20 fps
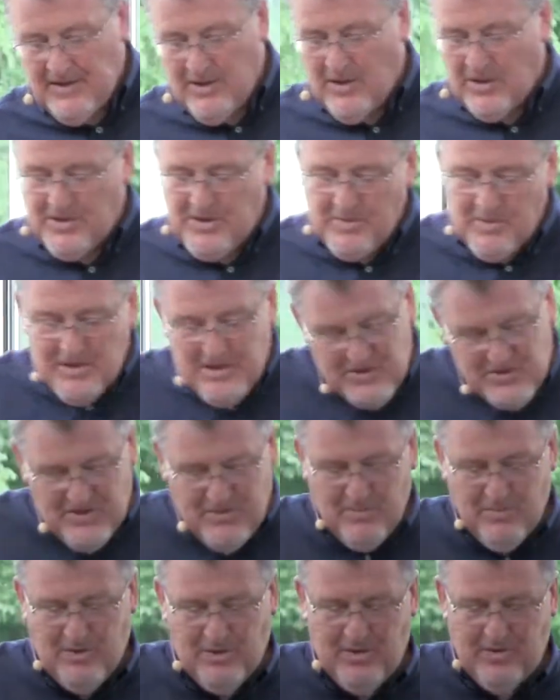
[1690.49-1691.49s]
The ultimate
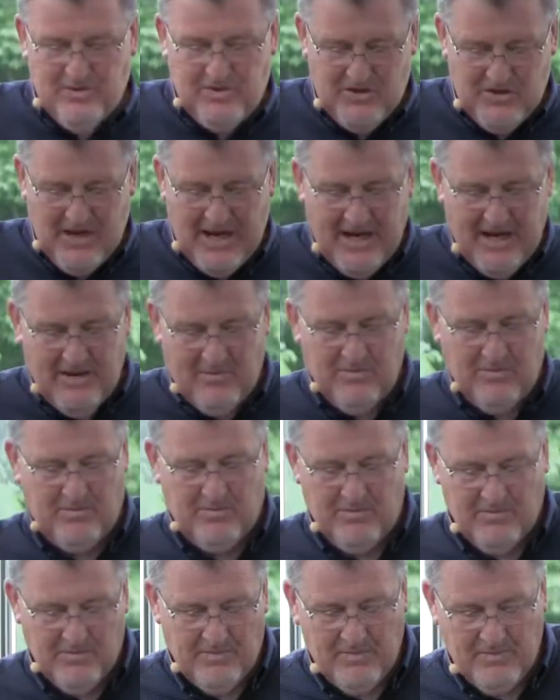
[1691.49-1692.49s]
symbol of
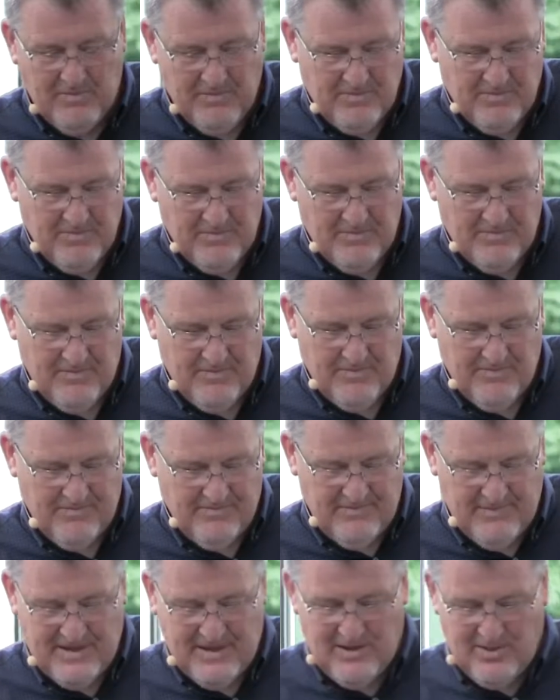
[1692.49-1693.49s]
shame
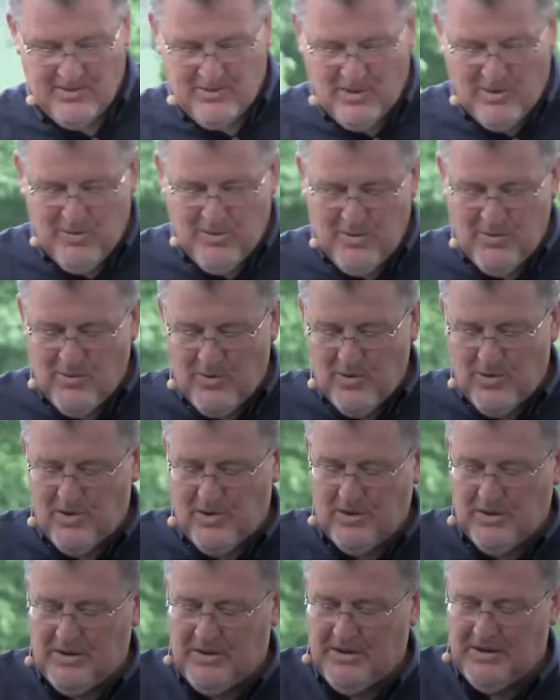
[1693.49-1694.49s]
in the Roman
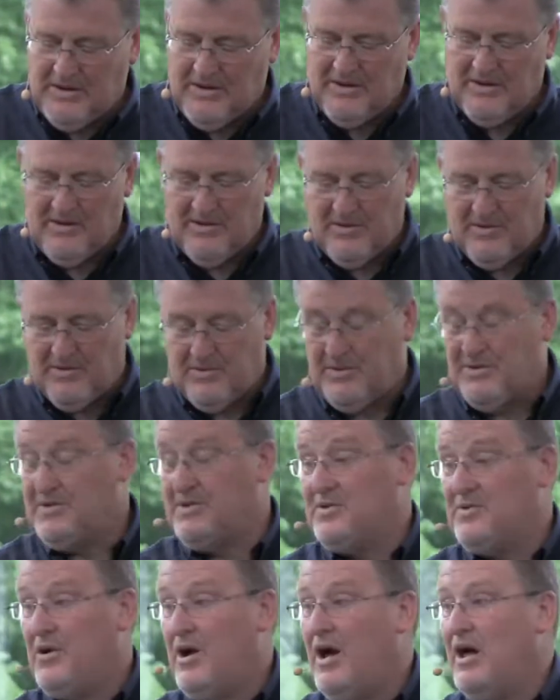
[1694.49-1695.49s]
world
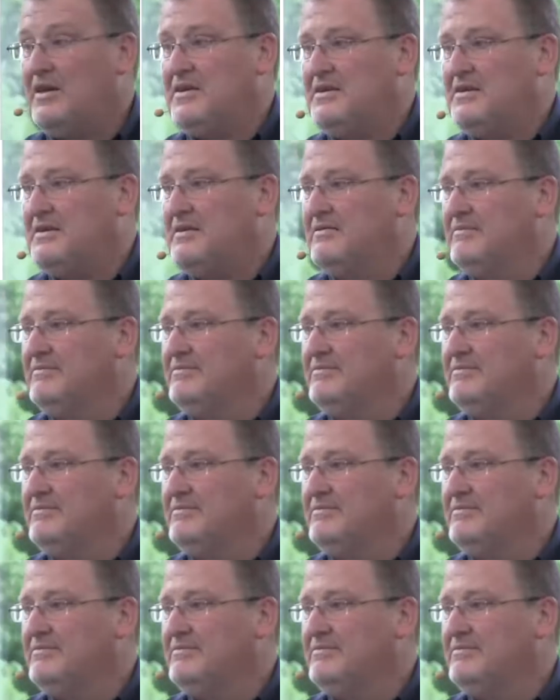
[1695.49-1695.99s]
was a cross.